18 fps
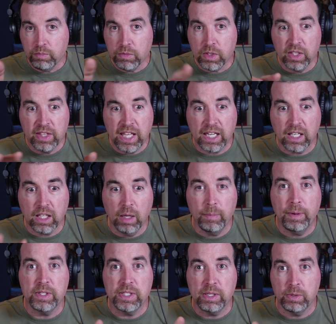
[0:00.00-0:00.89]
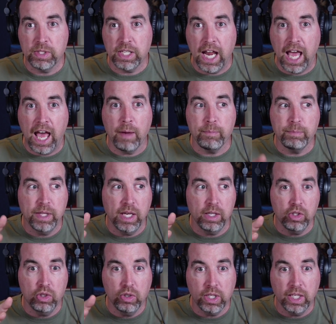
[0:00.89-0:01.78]
that Clubhouse, that was an app
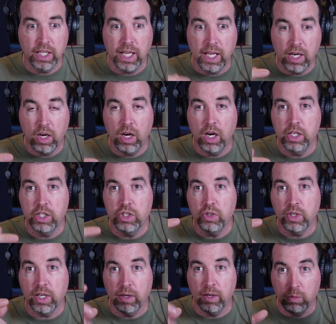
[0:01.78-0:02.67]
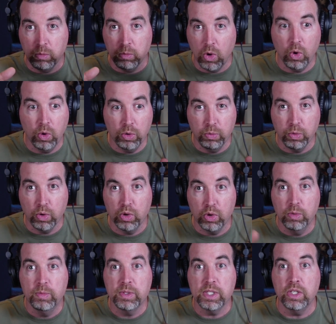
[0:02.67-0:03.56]
that you can get on and you can hold
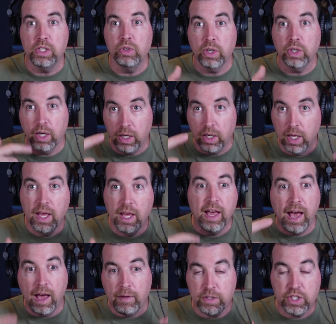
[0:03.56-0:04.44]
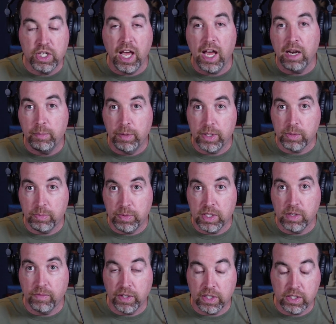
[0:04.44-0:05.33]
rooms and you can have a chat about a
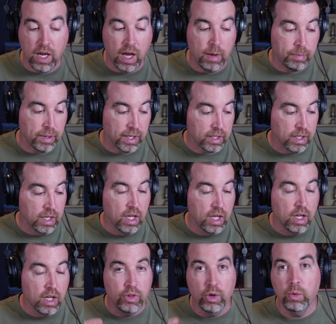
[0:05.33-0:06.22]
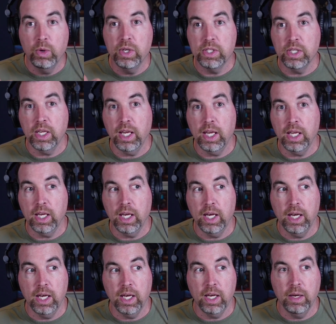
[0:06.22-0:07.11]
specific topic. There was a
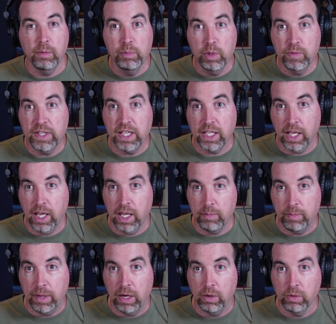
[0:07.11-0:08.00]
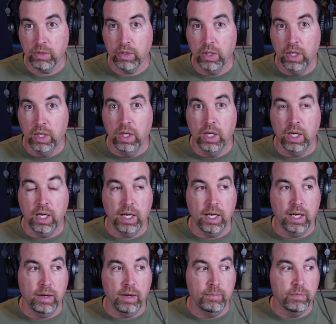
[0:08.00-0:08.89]
movie that came out
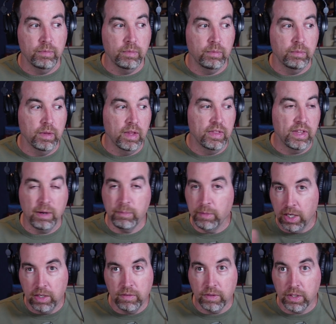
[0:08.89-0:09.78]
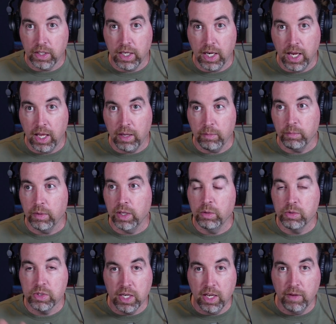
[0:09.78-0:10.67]
that I'm not even going to name.
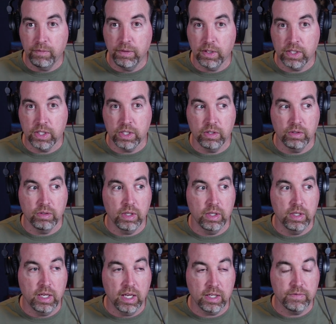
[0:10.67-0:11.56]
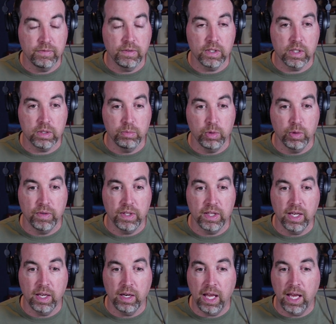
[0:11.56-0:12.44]
It was a Netflix movie
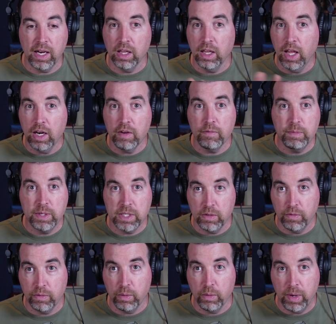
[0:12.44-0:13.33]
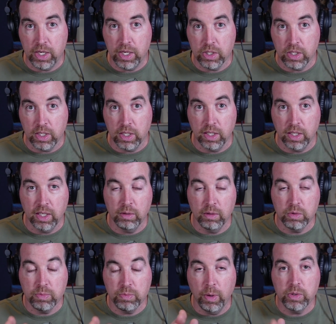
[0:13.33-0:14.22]
that had a lot of misinformation in it, and it
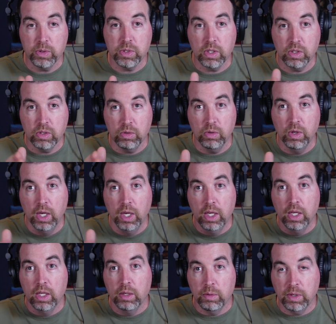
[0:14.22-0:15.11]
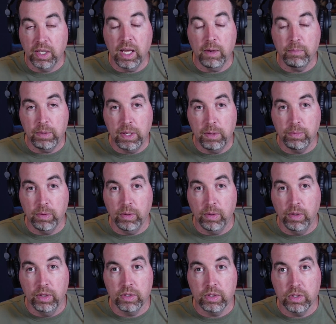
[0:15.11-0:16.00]
was supposed to get
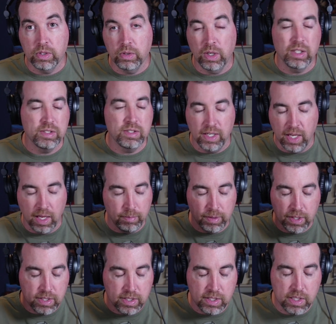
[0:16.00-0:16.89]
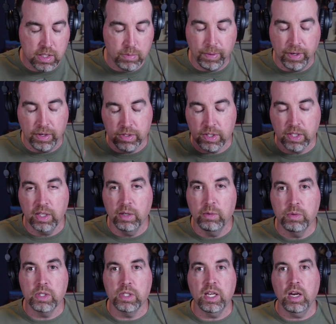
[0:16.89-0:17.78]
people to also name it. It's Seaspiracy. It
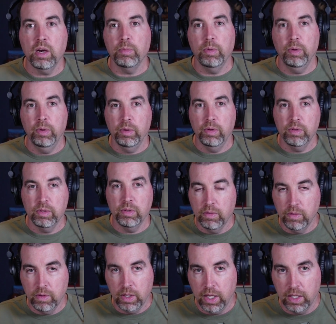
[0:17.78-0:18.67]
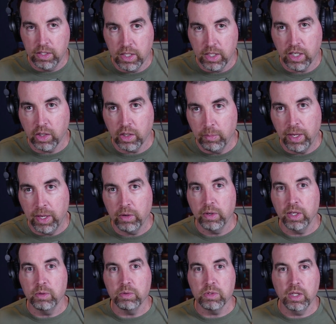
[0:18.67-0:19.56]
was a terrible
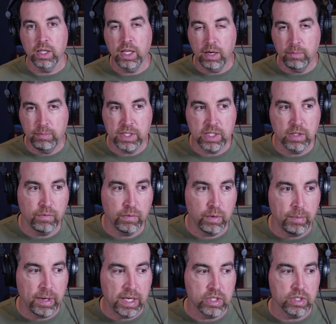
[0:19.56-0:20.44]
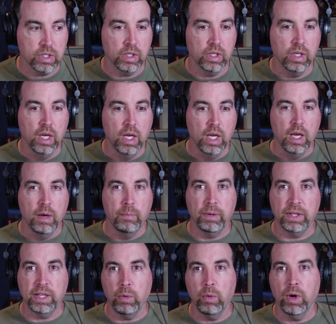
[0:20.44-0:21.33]
documentary. It was a lot of misinformation,
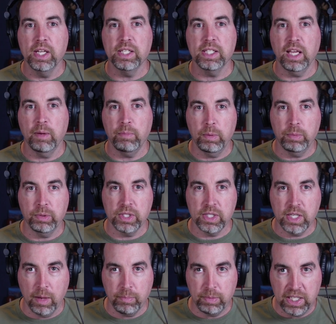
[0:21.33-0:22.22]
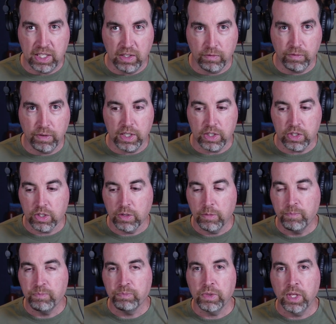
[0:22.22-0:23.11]
but they wanted to get people to stop eating fish.
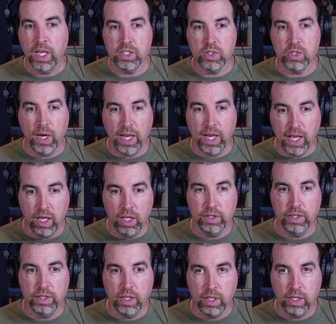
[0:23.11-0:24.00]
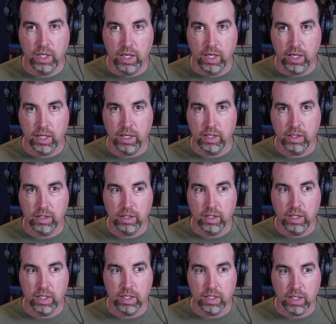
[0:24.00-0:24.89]
And so I held a
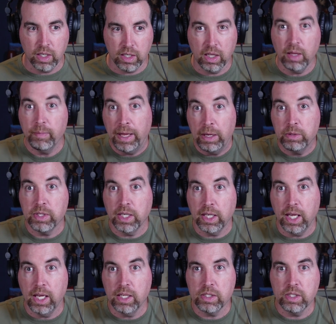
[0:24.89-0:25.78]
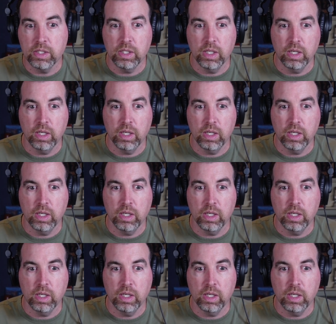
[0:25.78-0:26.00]
Clubhouse, I guess,